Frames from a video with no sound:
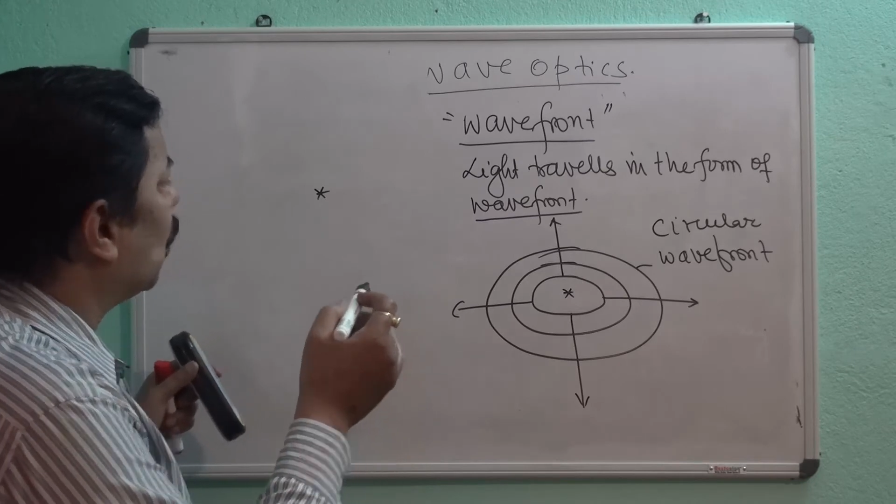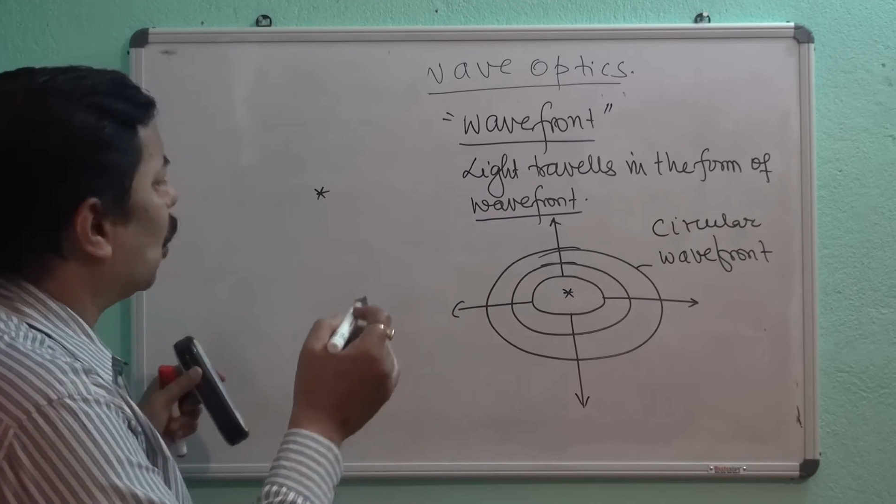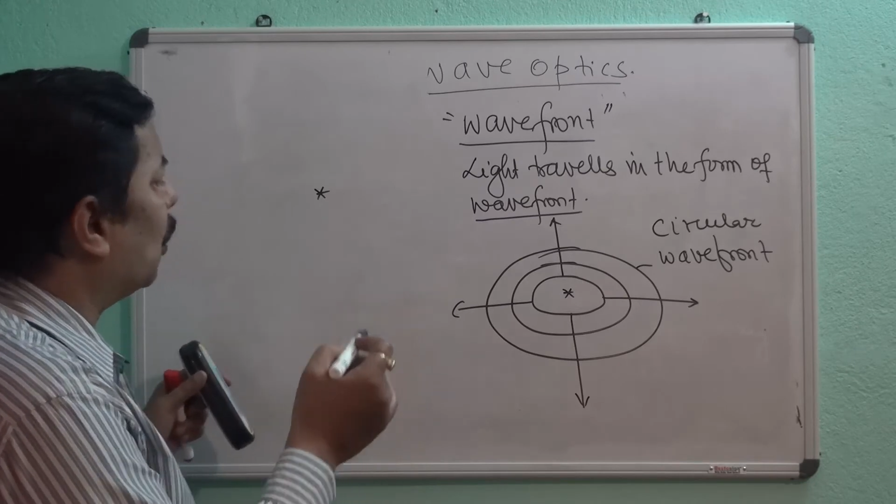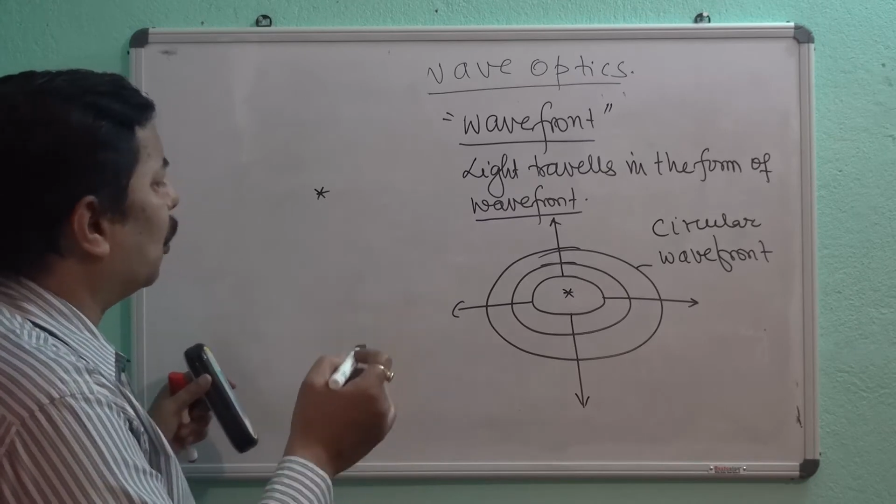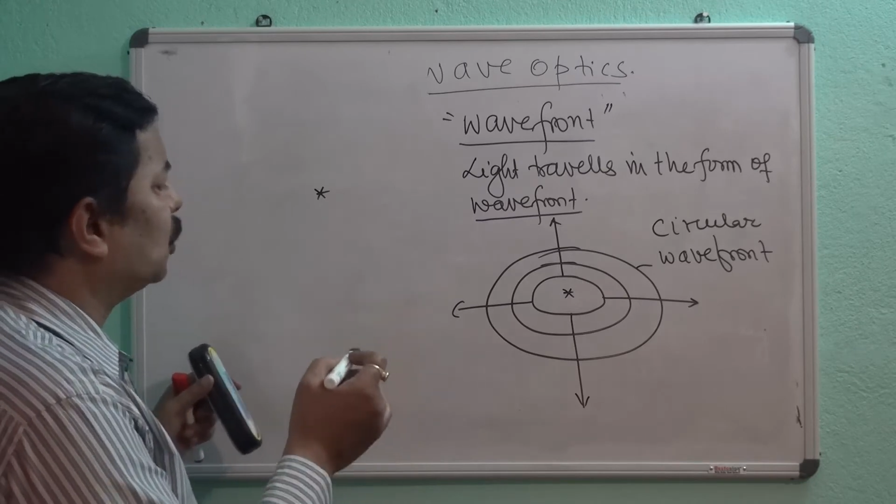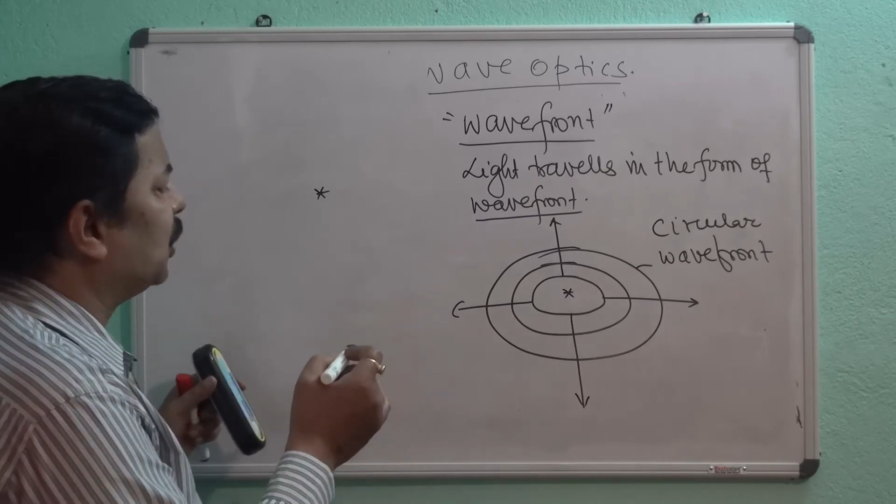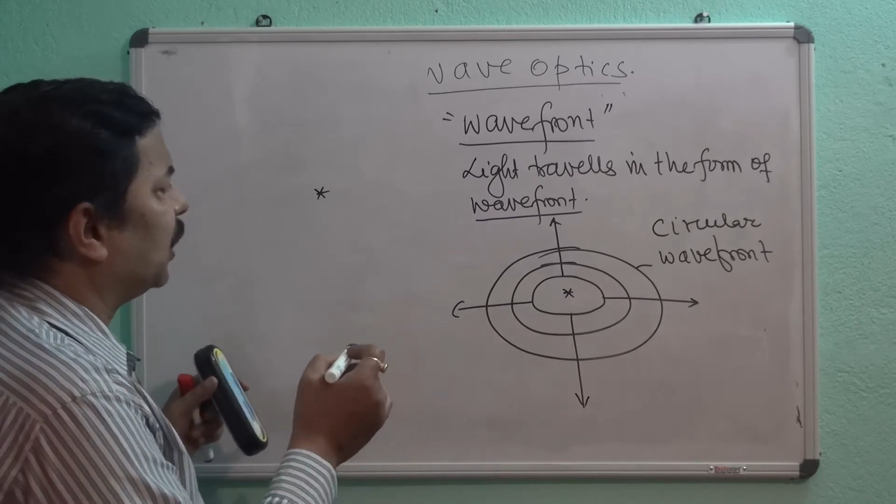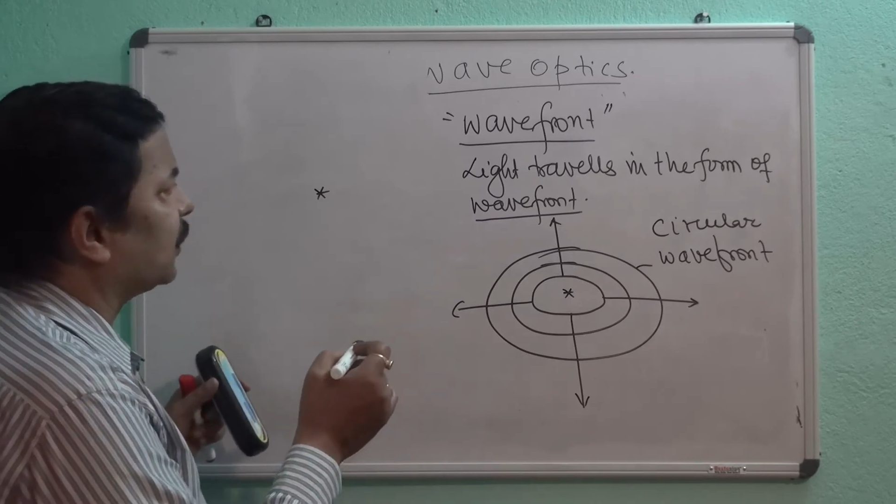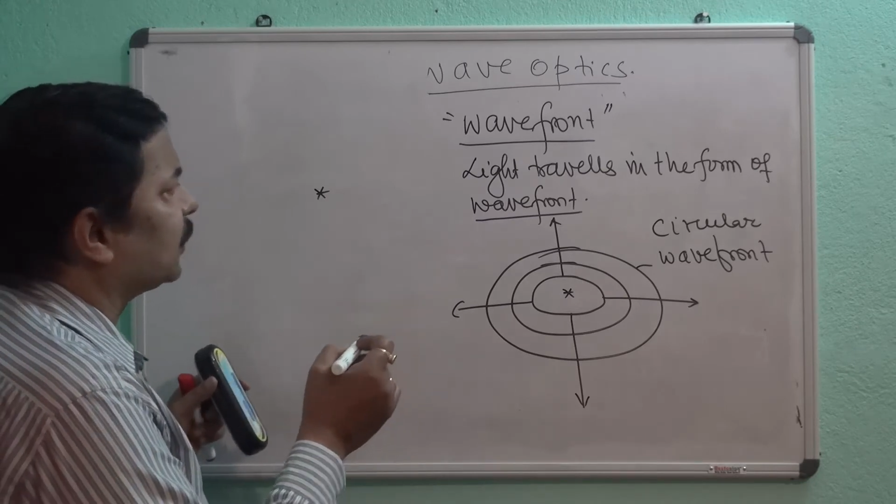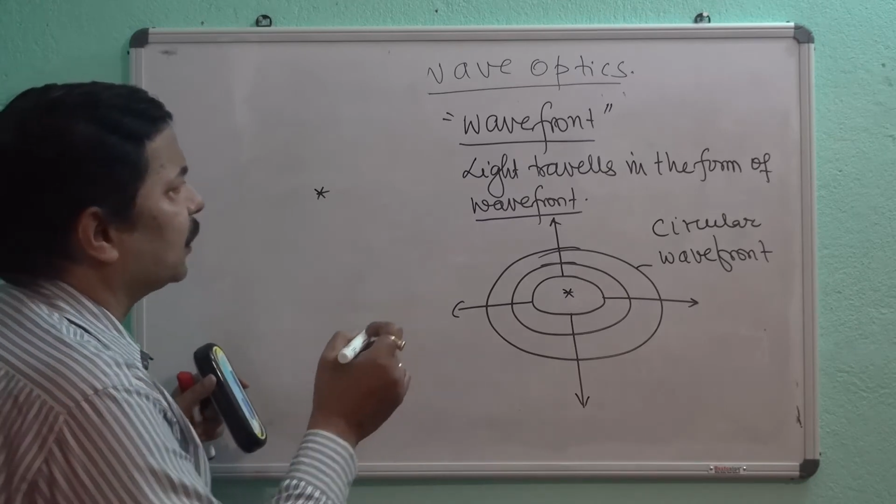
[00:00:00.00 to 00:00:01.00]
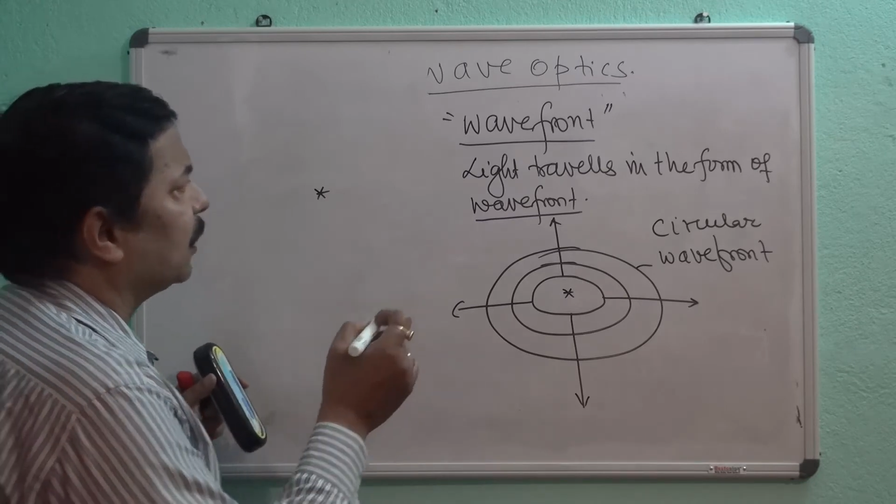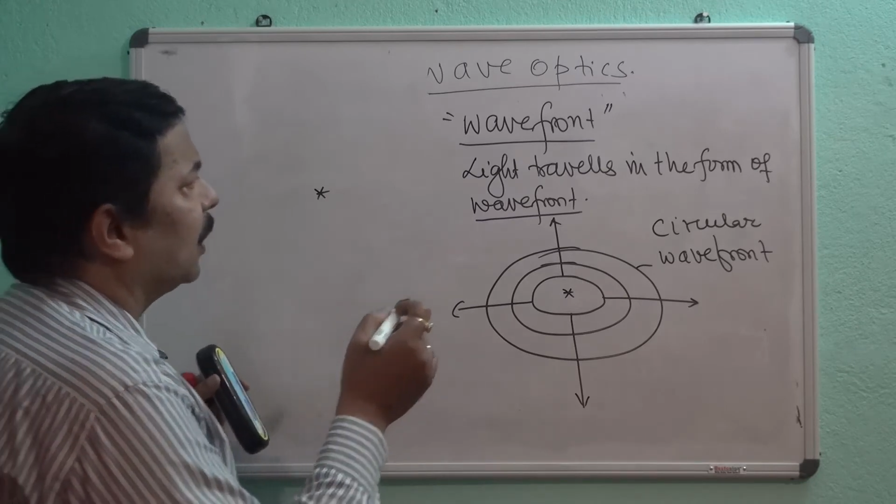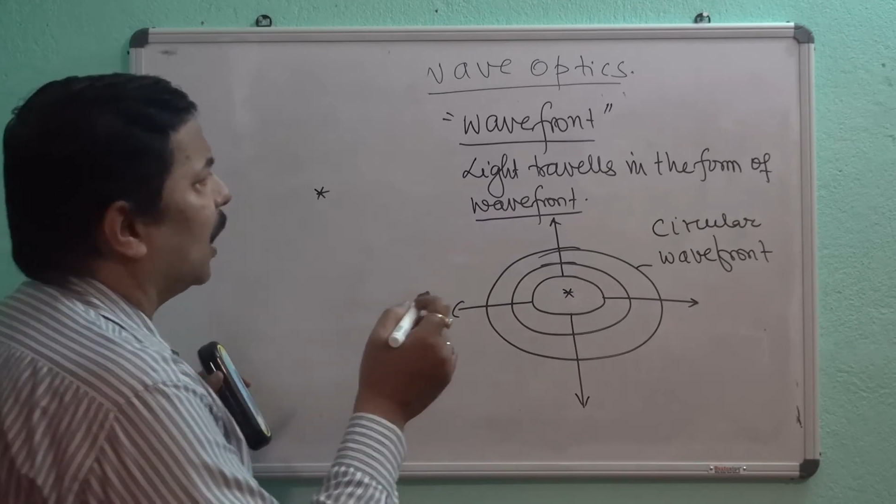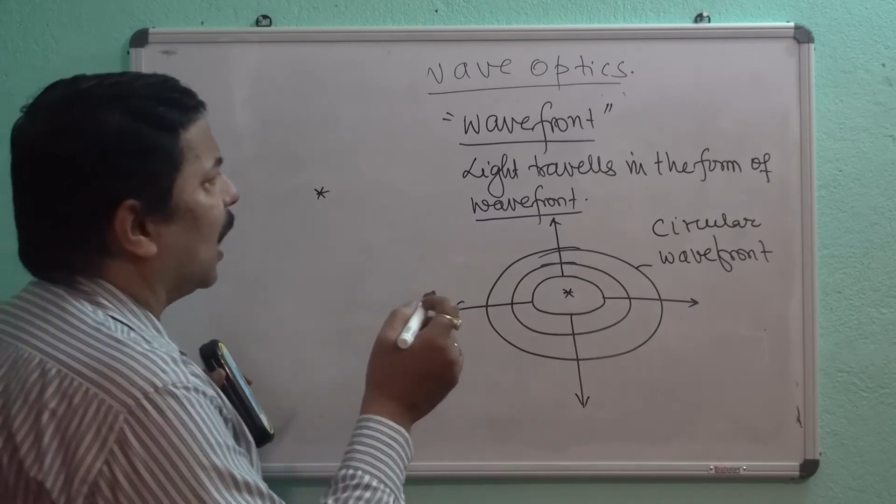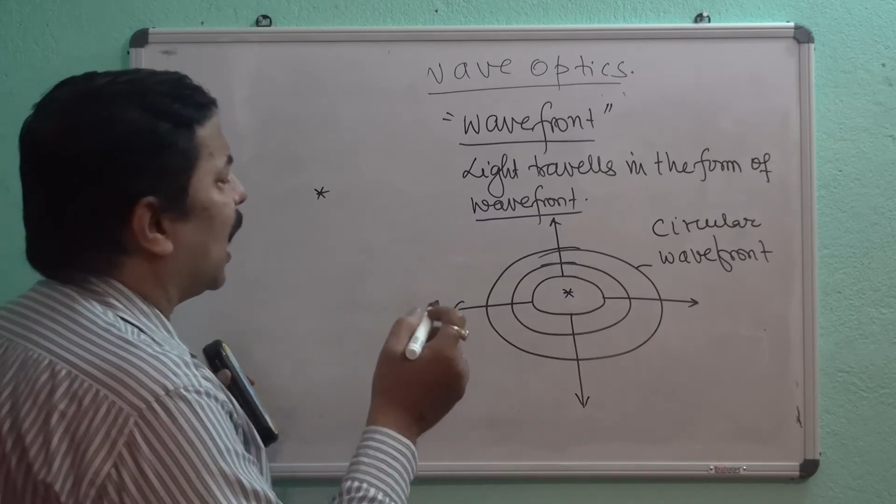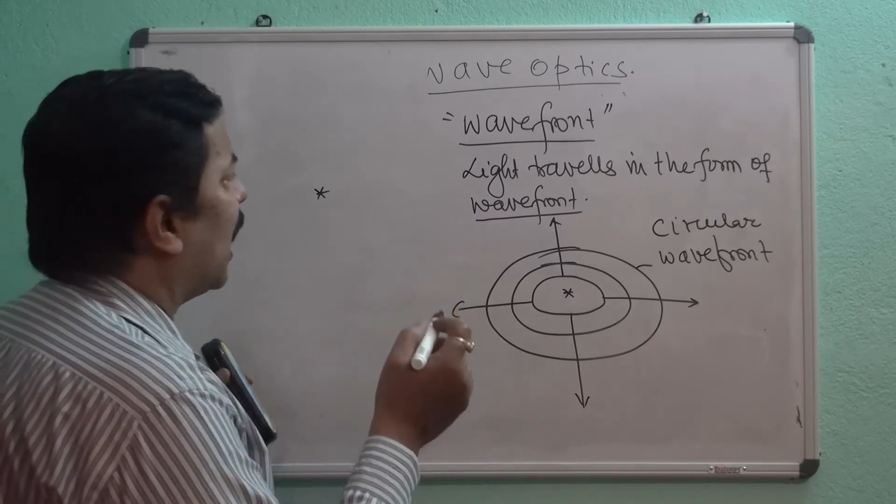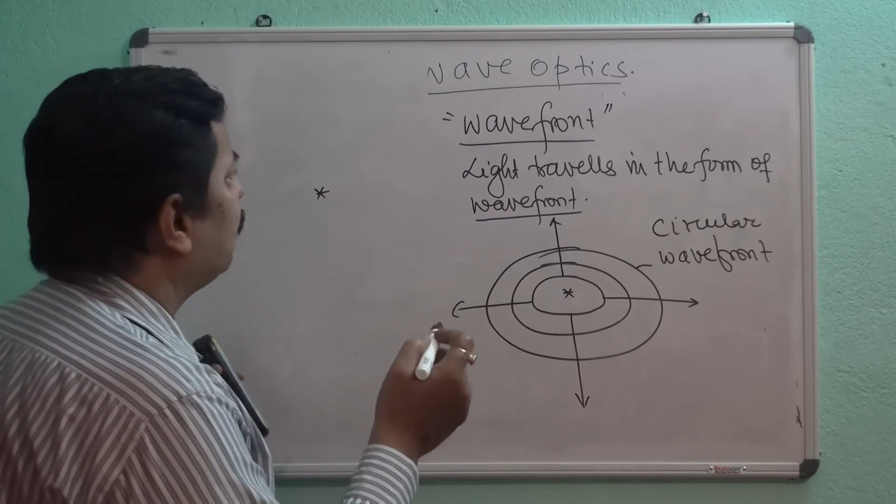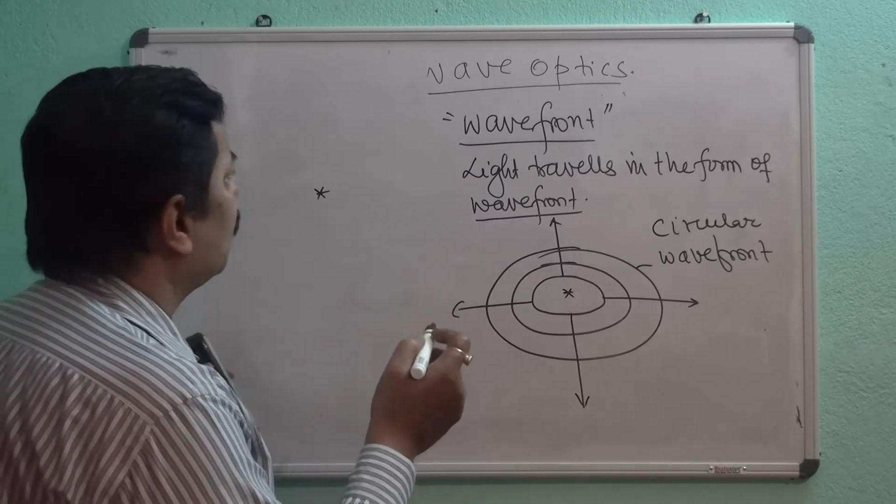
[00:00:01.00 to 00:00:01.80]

homogeneous. I have to